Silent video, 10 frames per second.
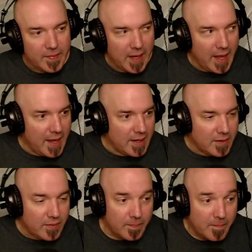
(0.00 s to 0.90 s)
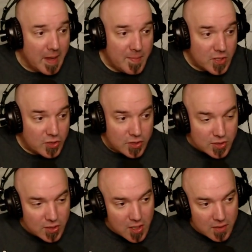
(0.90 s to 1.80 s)
And maybe you should
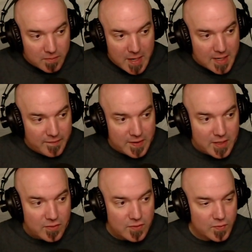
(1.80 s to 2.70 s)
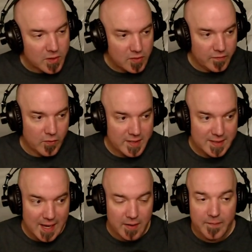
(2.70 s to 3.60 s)
start making videos where you voice out.